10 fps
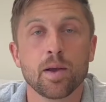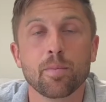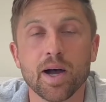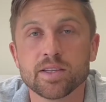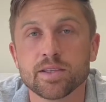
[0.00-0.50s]

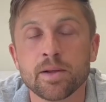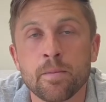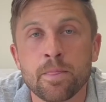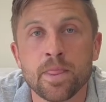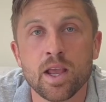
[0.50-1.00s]
but
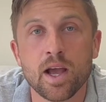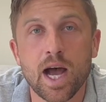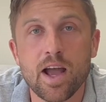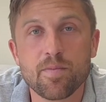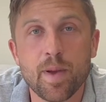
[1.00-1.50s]

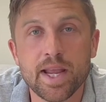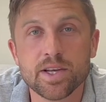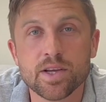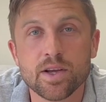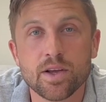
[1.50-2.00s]
I've
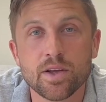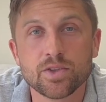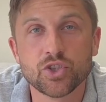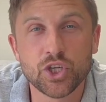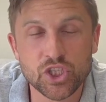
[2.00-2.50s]
made
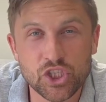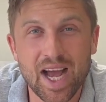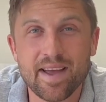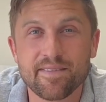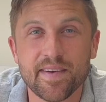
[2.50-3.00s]
just
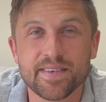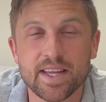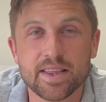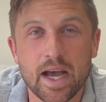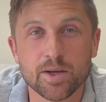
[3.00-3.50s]
shy of
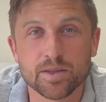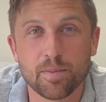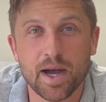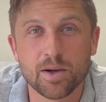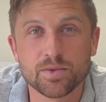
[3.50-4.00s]

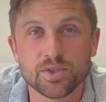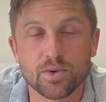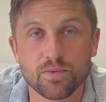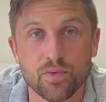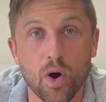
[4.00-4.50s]

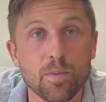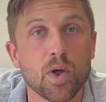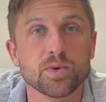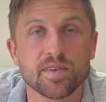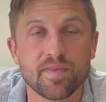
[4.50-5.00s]
£15,000 from
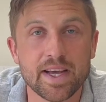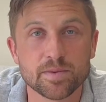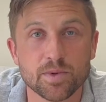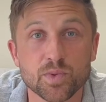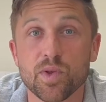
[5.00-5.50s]
those
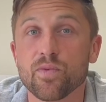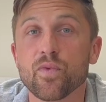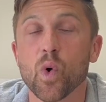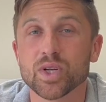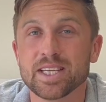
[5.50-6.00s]
investments with a
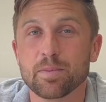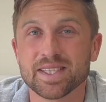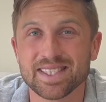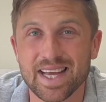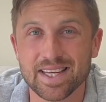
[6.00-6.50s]

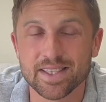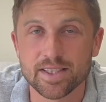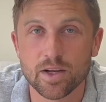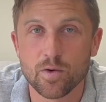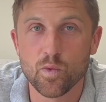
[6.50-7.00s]

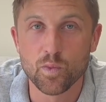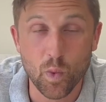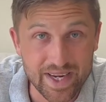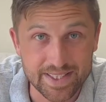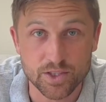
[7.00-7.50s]
40%
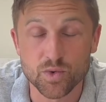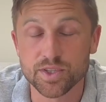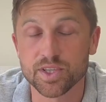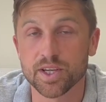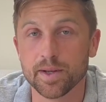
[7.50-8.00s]
weighted
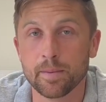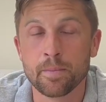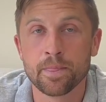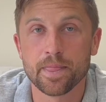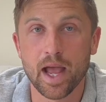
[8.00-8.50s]
return.
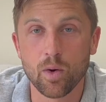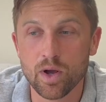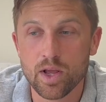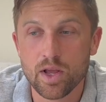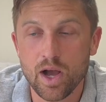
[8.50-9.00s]

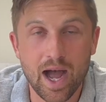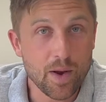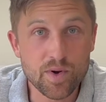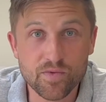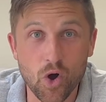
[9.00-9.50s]
Now,
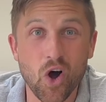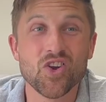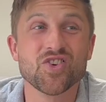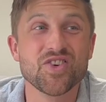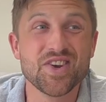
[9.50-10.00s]
I would have
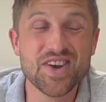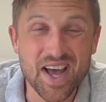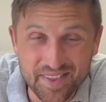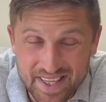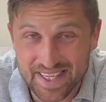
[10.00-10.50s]
got
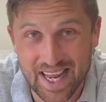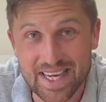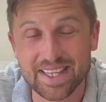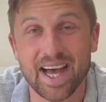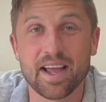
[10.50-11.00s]
nothing
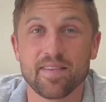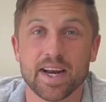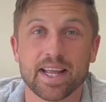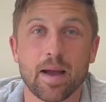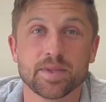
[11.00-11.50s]
like that if
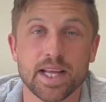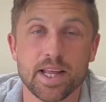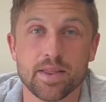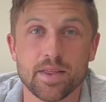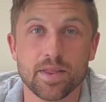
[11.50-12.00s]
I'd have kept it
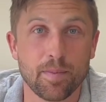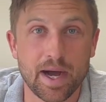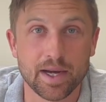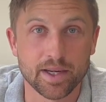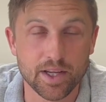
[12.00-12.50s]
in the
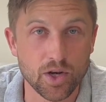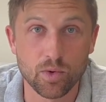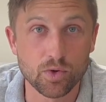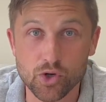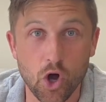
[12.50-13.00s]
bank. You know,
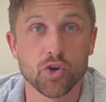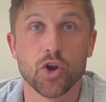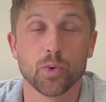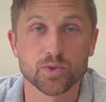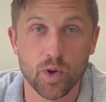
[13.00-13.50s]
God
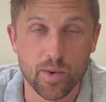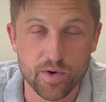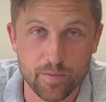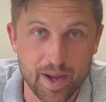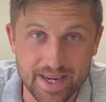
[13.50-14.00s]
knows what I
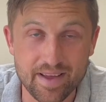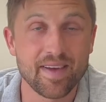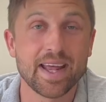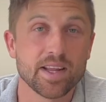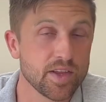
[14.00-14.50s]
would have made, if
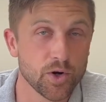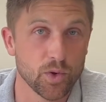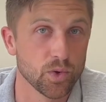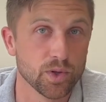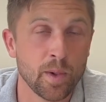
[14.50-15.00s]
anything at
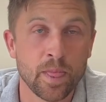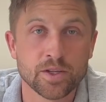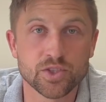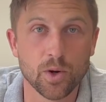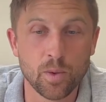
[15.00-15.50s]
all.
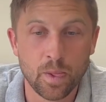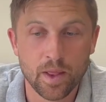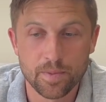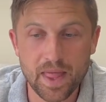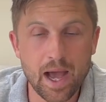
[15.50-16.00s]
So
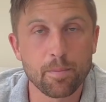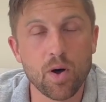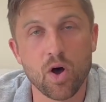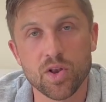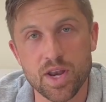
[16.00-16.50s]
that
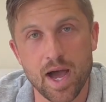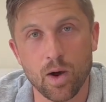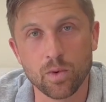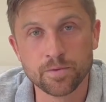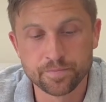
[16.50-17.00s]
pot
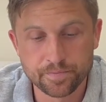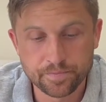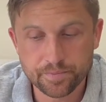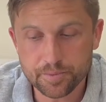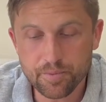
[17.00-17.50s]
now
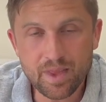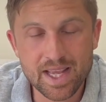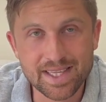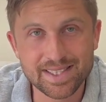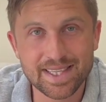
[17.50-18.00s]

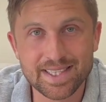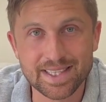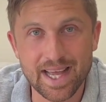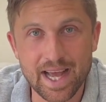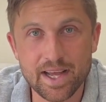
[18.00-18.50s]
is
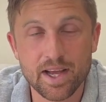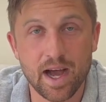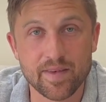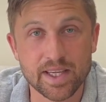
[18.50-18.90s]
sitting there, having